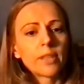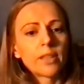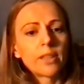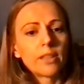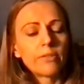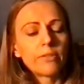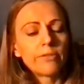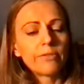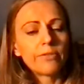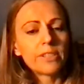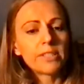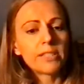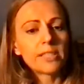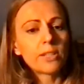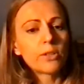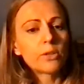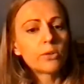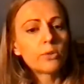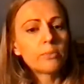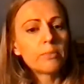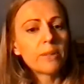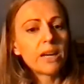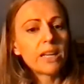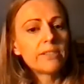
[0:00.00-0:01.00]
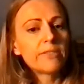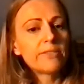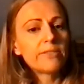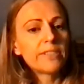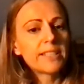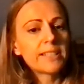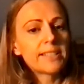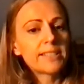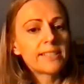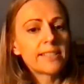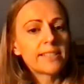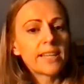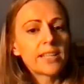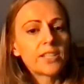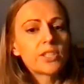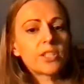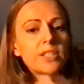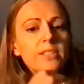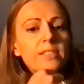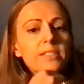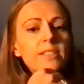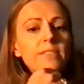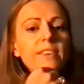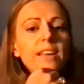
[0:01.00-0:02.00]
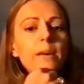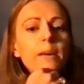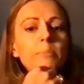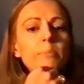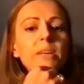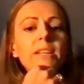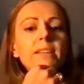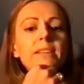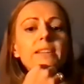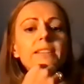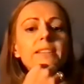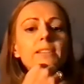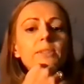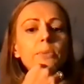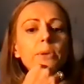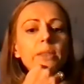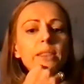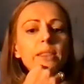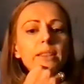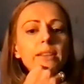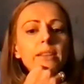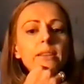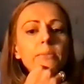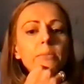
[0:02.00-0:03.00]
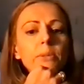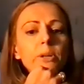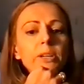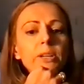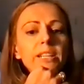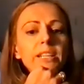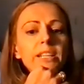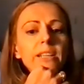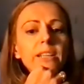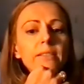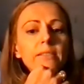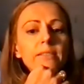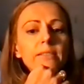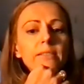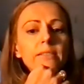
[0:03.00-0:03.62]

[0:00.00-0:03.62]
the physical manifestations of happiness within the body.